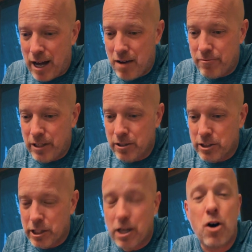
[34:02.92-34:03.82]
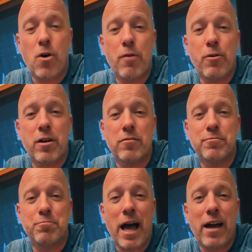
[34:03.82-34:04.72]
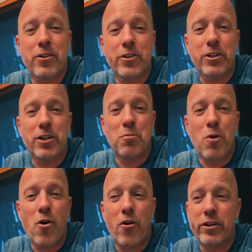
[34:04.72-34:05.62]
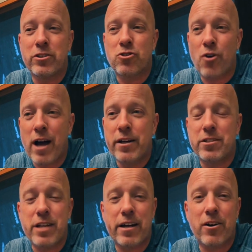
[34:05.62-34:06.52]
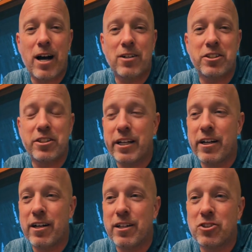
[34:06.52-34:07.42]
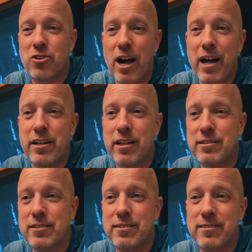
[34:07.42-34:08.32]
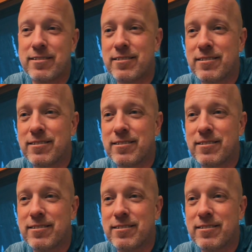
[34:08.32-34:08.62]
maybe five years ago, I would have battled a little more and tried to take her out to dinner and tried to